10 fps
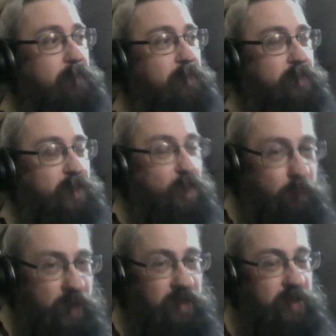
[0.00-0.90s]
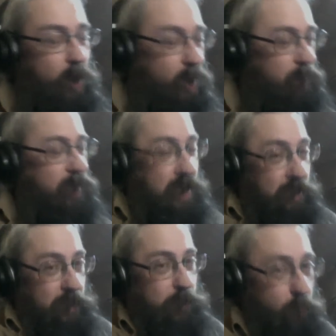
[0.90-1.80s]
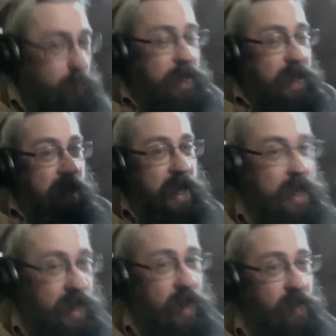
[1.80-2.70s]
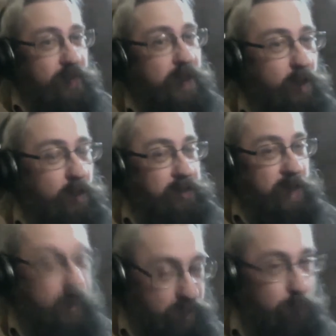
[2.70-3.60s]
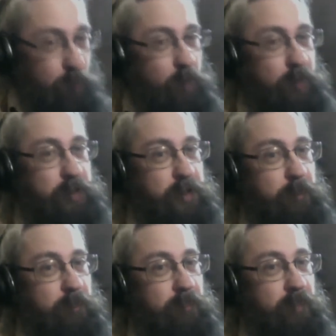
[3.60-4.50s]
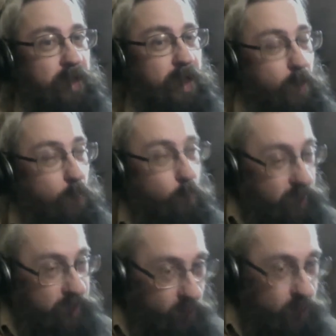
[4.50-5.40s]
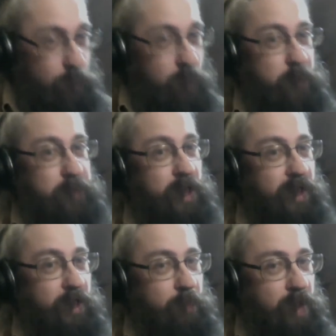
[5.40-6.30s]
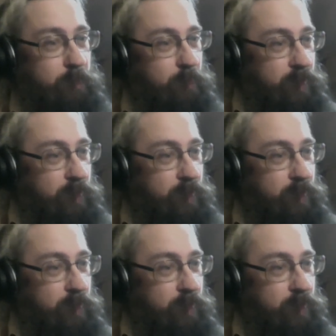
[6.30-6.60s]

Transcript: They're being taught, I mean, literally in their textbooks, when it talks about the Second Amendment,